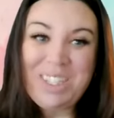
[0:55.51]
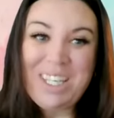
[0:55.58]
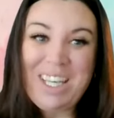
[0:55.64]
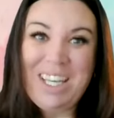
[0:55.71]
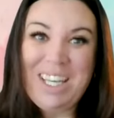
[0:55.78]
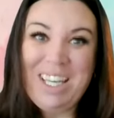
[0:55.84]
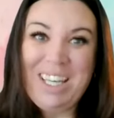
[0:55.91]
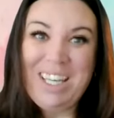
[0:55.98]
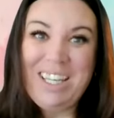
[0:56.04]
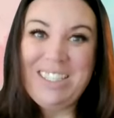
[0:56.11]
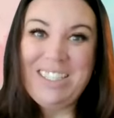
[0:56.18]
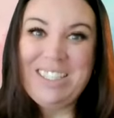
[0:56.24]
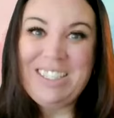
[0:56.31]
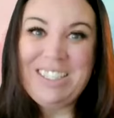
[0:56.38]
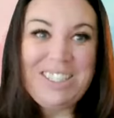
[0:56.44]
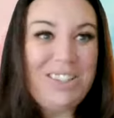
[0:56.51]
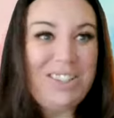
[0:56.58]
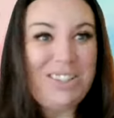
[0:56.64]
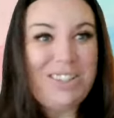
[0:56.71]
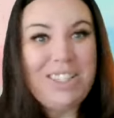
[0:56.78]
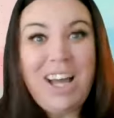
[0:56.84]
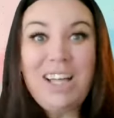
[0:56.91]
and you're
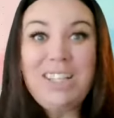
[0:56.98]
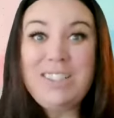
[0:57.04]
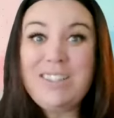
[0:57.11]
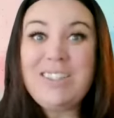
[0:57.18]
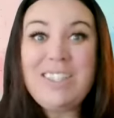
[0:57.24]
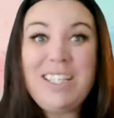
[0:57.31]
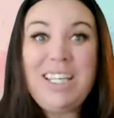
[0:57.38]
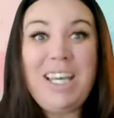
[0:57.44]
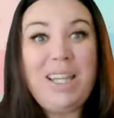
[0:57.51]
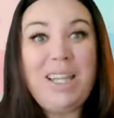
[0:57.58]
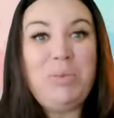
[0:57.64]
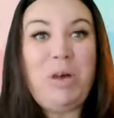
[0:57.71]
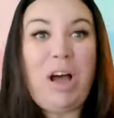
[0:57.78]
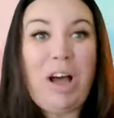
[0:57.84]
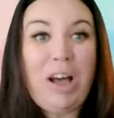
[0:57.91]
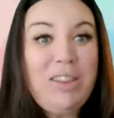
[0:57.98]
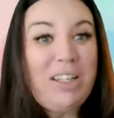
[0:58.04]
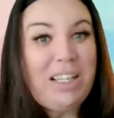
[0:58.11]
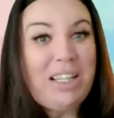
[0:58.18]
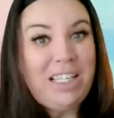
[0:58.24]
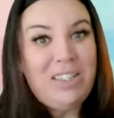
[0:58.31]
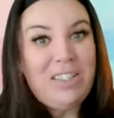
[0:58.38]
not just going to get them on the
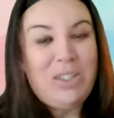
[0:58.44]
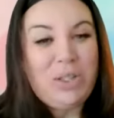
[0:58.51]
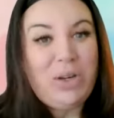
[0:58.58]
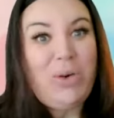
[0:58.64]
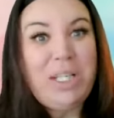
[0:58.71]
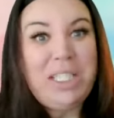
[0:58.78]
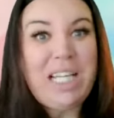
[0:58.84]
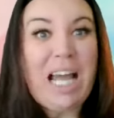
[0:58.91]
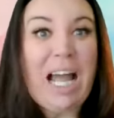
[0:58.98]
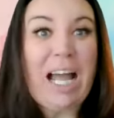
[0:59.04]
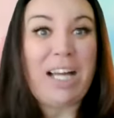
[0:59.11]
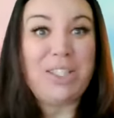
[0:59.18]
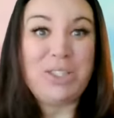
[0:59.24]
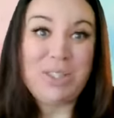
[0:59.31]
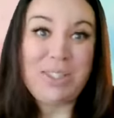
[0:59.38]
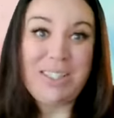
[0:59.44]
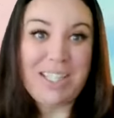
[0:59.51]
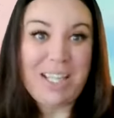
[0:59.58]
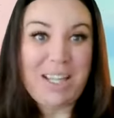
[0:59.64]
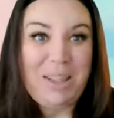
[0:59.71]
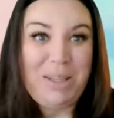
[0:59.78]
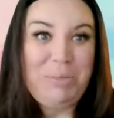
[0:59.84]
list, you're going to actually
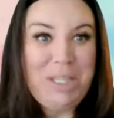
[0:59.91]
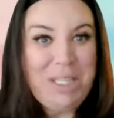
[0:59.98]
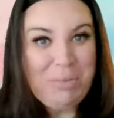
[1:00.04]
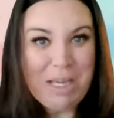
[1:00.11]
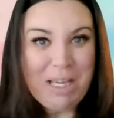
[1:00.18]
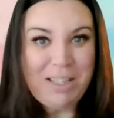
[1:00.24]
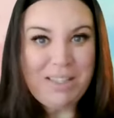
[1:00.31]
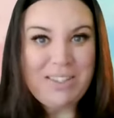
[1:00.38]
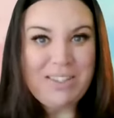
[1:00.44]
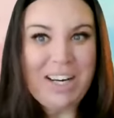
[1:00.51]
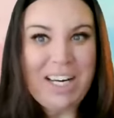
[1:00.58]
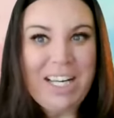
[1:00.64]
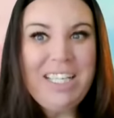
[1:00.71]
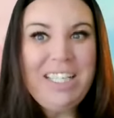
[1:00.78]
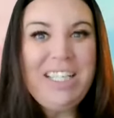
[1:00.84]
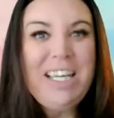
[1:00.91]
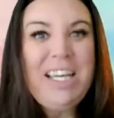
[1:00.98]
send them emails, right?